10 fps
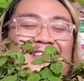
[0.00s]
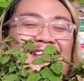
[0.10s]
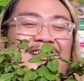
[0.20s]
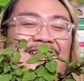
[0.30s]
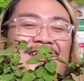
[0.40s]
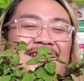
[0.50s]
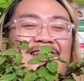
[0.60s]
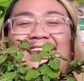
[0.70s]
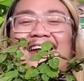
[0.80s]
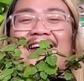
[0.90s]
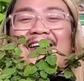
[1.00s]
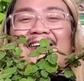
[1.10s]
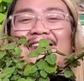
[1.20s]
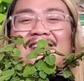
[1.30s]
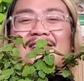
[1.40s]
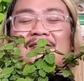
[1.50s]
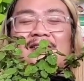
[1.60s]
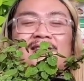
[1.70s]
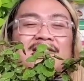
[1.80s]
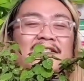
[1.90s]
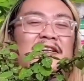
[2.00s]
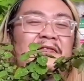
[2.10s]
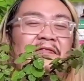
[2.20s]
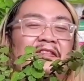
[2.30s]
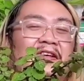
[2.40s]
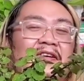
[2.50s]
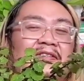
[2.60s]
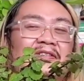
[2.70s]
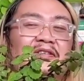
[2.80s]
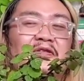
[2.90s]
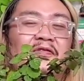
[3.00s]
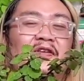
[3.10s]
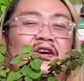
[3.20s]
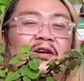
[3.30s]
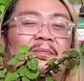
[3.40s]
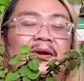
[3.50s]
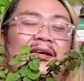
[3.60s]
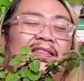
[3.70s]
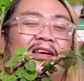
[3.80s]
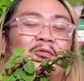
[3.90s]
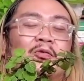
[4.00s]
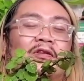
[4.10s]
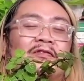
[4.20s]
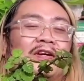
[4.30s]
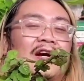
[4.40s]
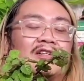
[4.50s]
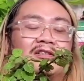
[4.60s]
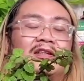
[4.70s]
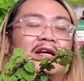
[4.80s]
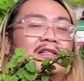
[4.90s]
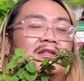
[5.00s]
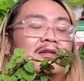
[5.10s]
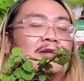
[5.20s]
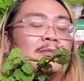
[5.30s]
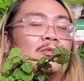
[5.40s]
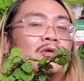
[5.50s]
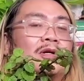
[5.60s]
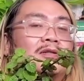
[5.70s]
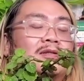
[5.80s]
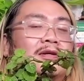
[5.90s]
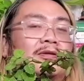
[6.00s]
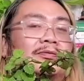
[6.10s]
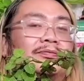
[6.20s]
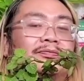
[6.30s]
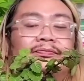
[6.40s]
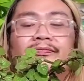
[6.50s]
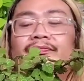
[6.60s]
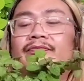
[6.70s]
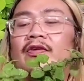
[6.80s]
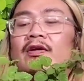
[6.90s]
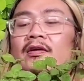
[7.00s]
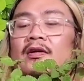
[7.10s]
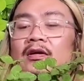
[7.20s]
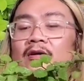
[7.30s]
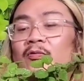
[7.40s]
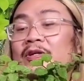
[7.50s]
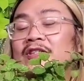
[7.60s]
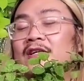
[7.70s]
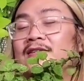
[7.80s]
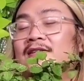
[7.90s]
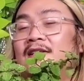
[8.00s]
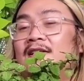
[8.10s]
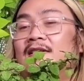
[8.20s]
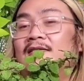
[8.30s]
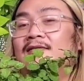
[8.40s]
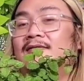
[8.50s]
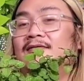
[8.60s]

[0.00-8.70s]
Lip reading: Ziggy has sniffed this so far, but I think Wolfie actually likes it a little more, so we shall see.